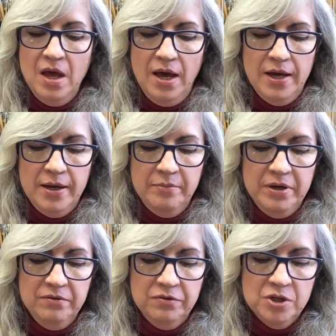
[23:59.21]
But
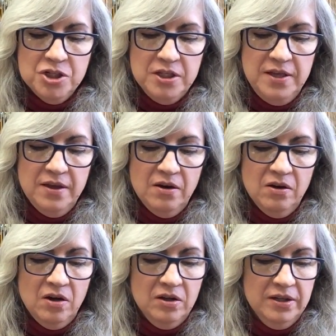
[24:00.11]
unfortunately they're
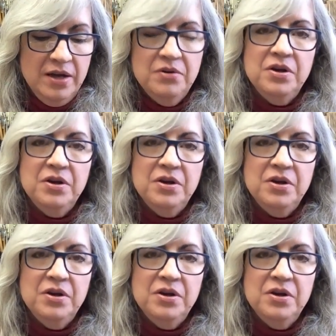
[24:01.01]
all out